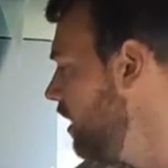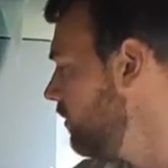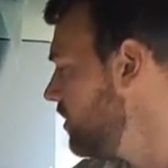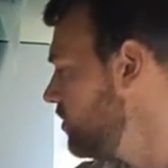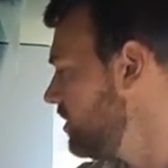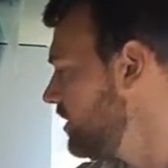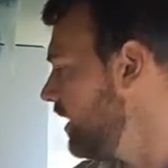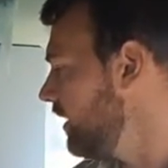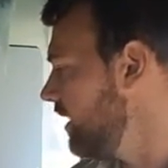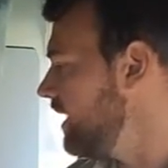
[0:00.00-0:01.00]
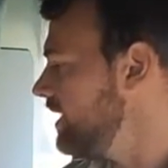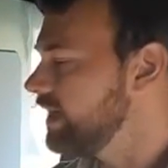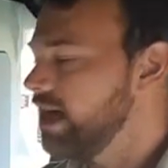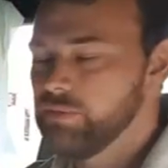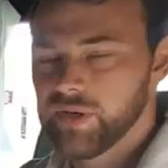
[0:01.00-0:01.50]
which just take the heat
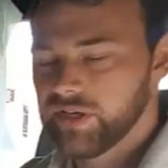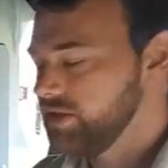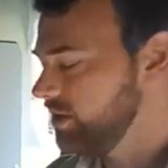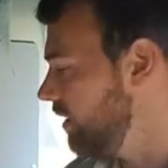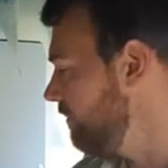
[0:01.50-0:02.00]
out, because